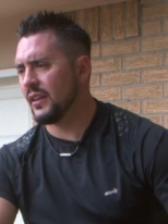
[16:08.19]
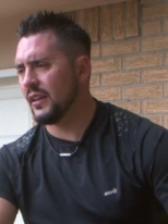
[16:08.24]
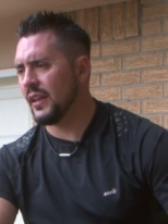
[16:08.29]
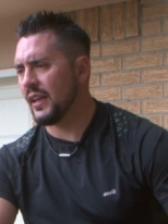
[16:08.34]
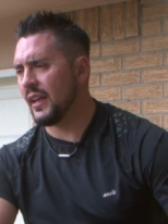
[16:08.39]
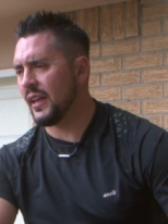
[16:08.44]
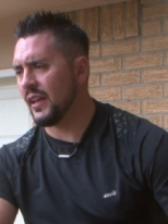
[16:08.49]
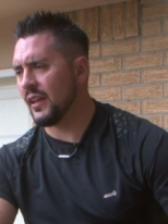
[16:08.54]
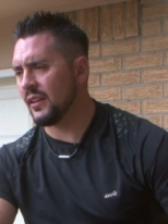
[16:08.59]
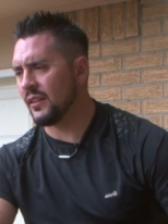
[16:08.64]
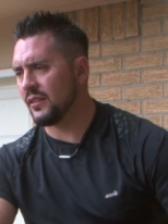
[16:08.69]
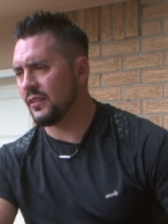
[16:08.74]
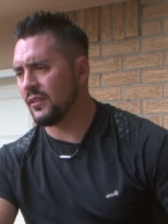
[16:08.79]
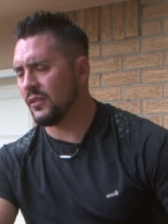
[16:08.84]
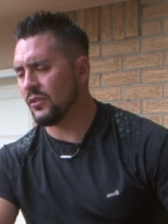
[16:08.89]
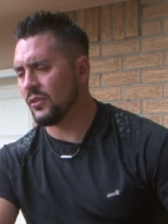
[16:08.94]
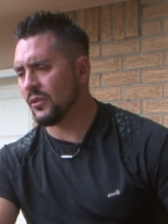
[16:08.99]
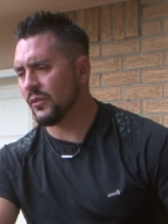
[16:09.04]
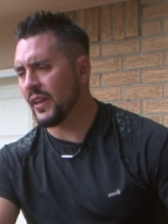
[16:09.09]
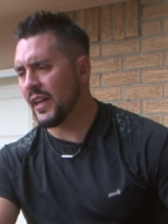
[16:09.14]
And
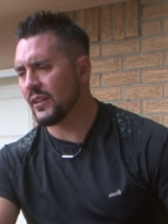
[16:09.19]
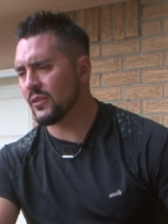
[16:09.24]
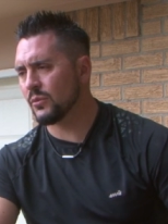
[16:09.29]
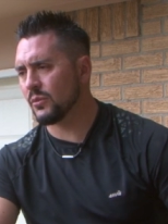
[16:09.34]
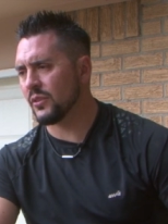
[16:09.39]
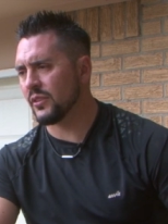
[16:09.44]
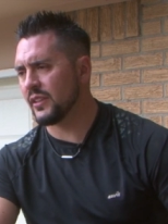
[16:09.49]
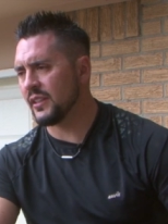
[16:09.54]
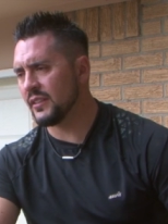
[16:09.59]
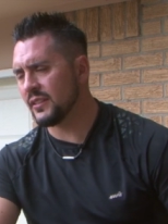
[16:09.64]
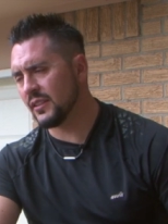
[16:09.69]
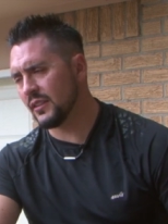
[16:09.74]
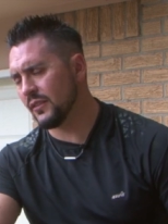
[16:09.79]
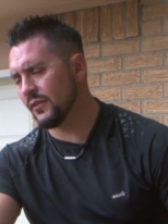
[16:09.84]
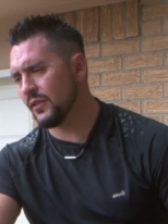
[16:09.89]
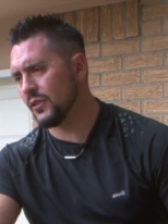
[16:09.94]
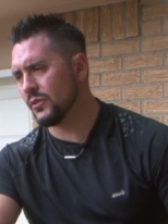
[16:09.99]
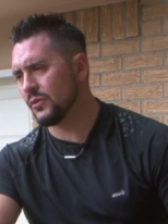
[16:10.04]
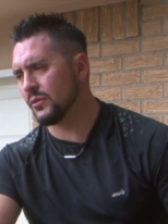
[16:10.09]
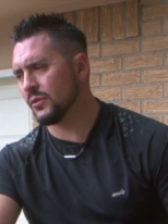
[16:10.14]
you know, that's where these
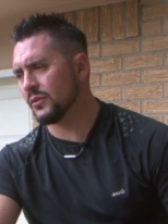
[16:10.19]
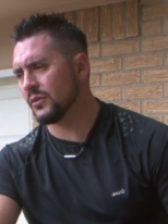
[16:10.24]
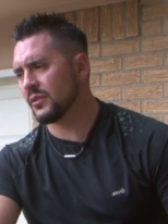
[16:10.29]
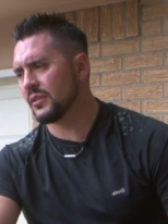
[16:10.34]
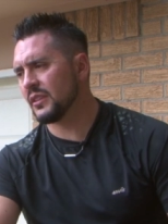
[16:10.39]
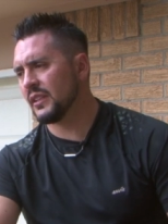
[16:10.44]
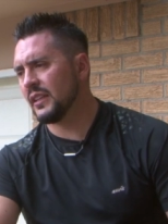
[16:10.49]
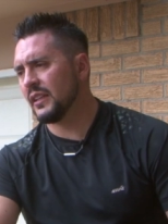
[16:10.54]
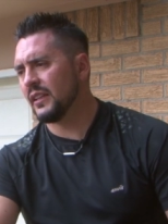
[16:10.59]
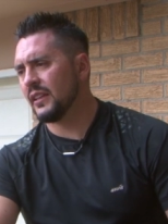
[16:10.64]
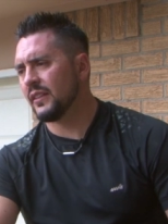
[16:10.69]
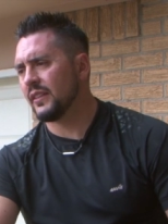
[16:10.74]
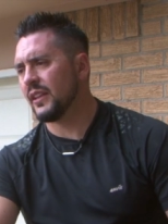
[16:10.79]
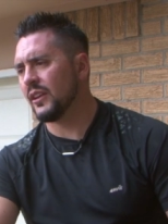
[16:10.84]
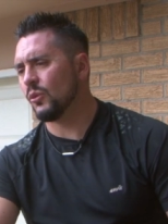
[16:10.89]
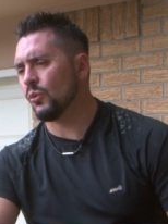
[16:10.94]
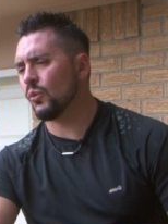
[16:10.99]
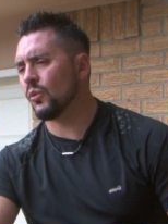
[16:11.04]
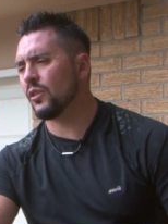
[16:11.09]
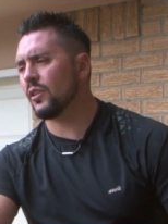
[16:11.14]
individuals
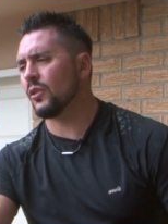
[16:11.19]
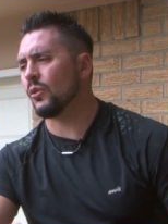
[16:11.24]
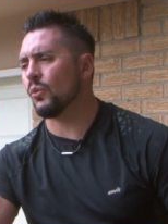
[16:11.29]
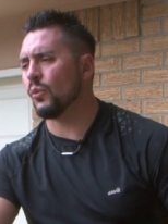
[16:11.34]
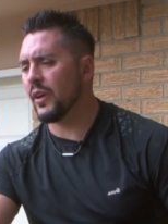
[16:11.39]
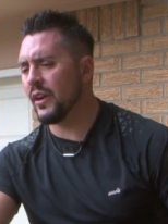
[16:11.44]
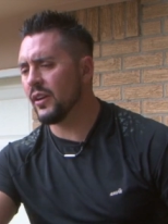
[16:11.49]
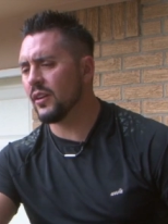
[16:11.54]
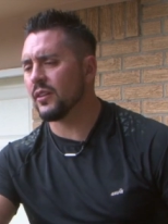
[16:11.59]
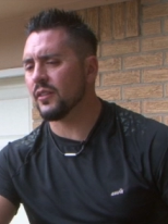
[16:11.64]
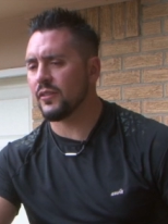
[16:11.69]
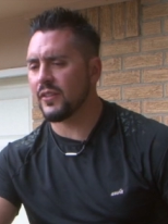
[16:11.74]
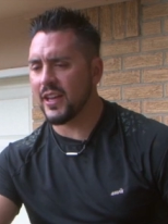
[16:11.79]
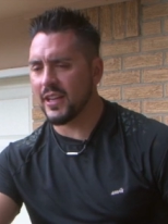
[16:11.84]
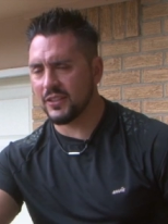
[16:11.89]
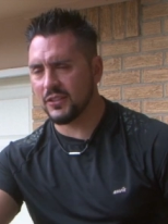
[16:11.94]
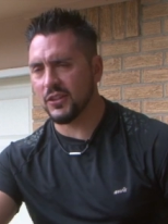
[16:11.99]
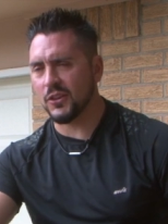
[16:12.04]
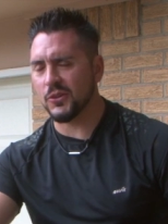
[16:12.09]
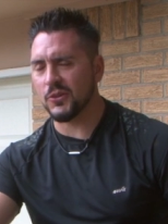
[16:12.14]
that weren't aware of
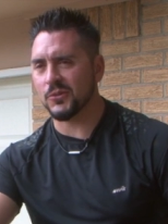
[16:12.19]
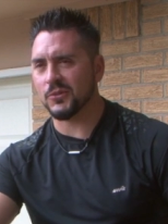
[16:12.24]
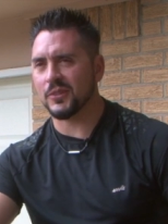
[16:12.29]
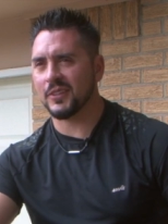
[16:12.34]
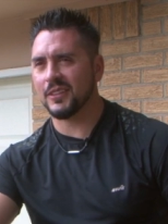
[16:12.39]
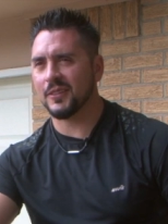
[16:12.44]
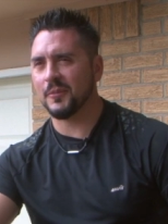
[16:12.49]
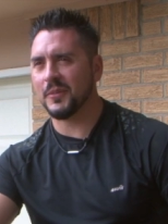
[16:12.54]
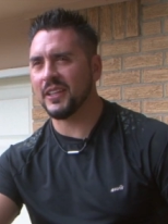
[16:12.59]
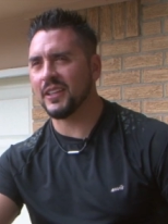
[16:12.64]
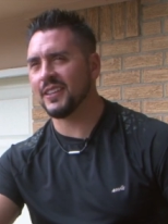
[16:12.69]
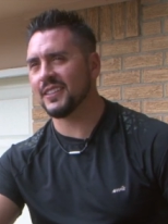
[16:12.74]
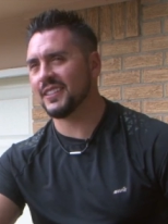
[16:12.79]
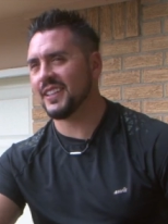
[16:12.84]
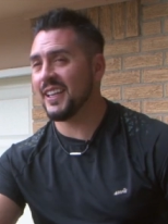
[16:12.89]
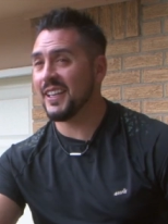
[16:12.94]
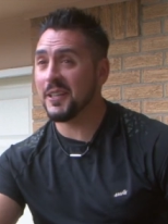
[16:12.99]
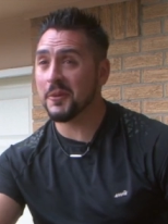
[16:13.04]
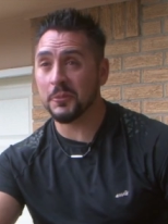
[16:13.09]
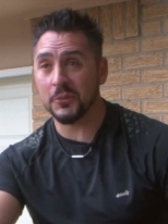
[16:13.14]
that tone, because
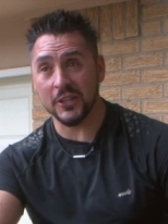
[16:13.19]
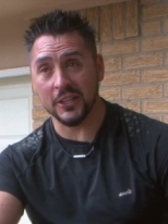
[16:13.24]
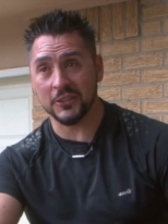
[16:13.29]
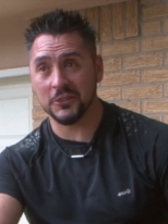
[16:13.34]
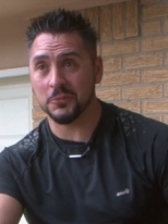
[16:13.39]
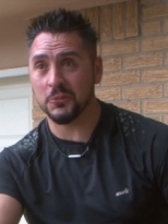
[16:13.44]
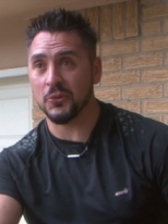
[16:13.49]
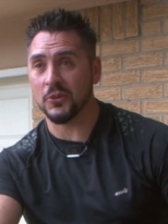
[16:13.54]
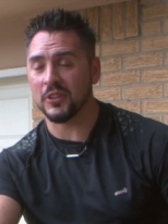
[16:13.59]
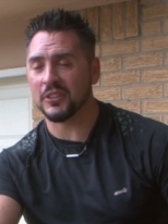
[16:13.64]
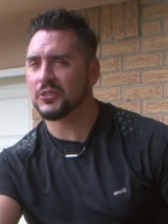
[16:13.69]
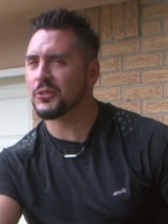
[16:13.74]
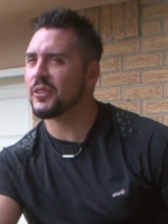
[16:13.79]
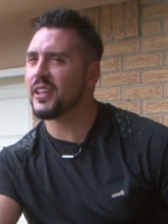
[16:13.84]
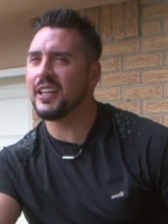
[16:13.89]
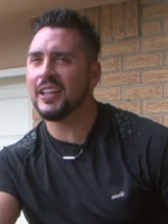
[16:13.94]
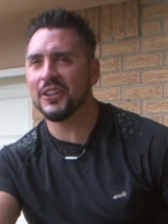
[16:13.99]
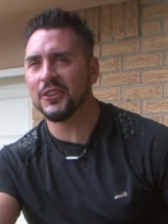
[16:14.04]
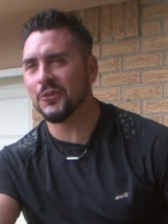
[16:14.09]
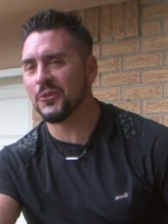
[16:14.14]
they didn't play sports, so
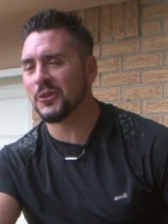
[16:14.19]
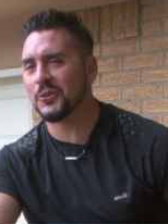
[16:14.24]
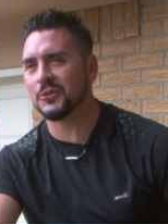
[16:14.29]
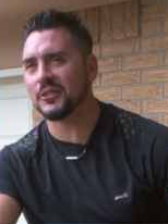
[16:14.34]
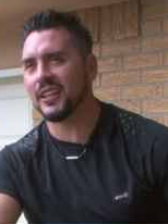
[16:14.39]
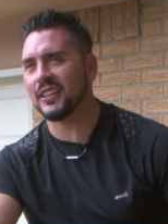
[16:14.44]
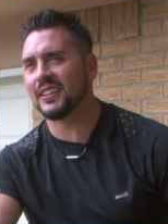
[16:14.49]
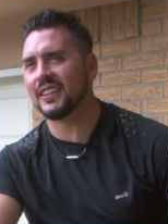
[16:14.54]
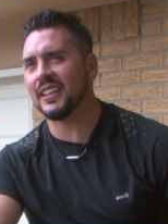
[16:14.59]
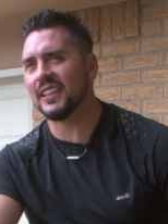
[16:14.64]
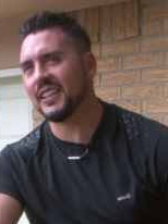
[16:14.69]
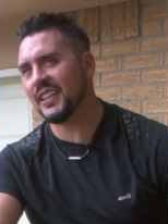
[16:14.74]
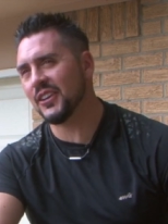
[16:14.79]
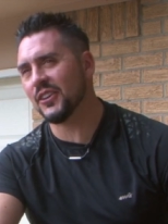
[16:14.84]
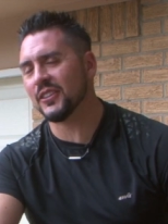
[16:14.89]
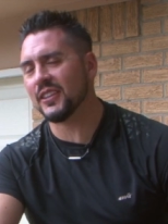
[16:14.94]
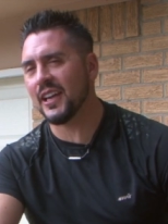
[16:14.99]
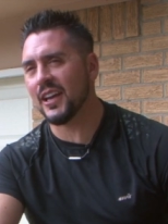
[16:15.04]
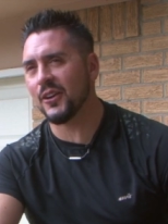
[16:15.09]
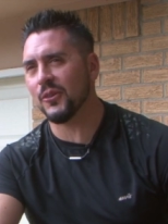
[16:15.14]
they didn't know what it was like to get
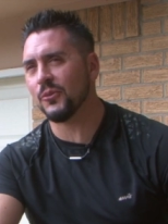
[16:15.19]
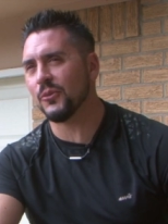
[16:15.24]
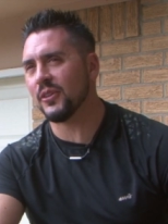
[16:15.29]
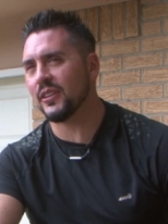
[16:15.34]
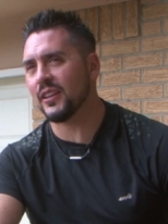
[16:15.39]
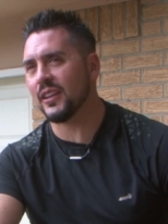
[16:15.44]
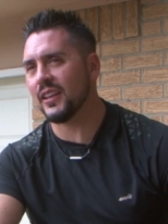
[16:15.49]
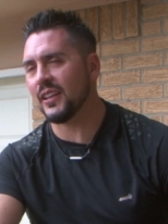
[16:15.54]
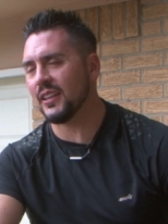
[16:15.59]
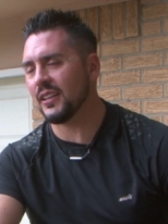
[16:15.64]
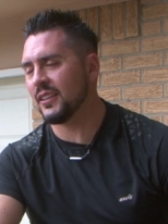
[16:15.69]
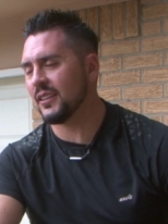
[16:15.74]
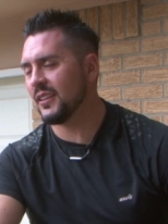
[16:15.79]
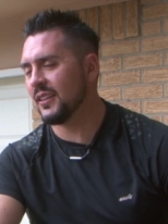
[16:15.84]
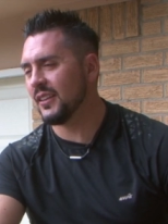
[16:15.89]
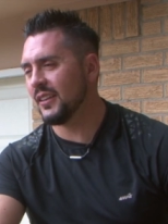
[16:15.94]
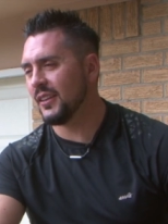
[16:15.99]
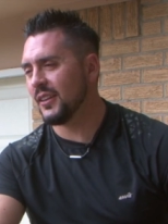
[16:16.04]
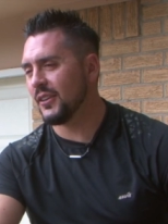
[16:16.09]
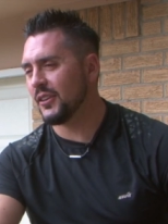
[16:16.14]
yelled at when they,
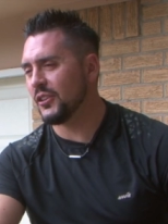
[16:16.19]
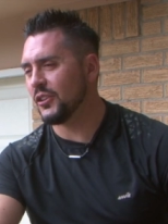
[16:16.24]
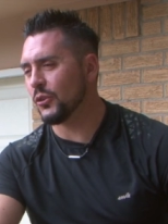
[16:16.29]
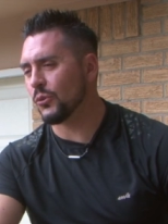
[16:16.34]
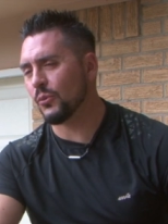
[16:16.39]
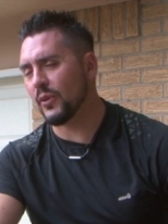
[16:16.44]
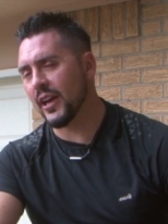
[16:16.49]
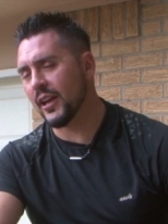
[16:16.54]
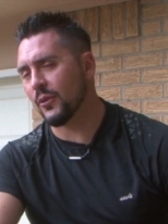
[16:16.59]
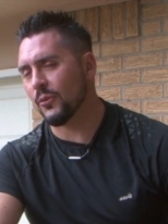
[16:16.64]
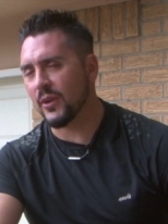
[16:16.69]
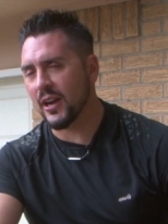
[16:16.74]
you know, ran a